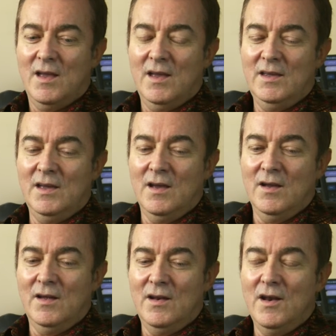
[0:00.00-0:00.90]
a
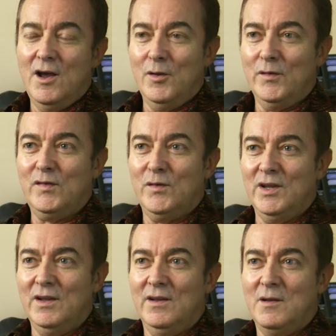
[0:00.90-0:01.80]
uh, nylon
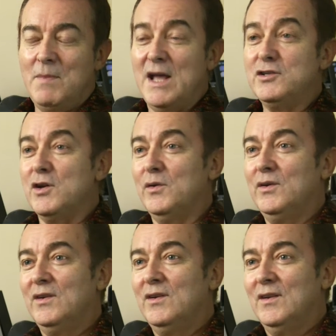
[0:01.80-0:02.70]
string banjo.
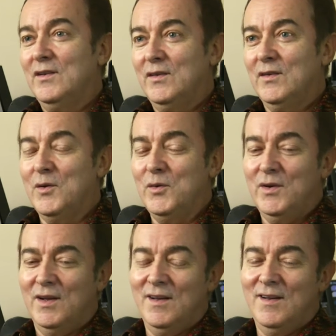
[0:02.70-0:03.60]

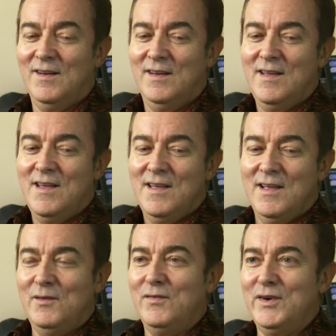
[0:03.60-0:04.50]
So uh,
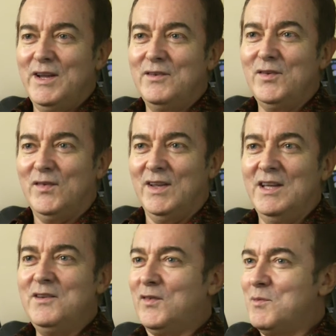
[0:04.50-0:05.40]
it was a very interesting
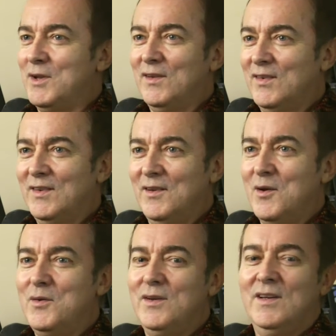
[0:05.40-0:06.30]
instrument, you know,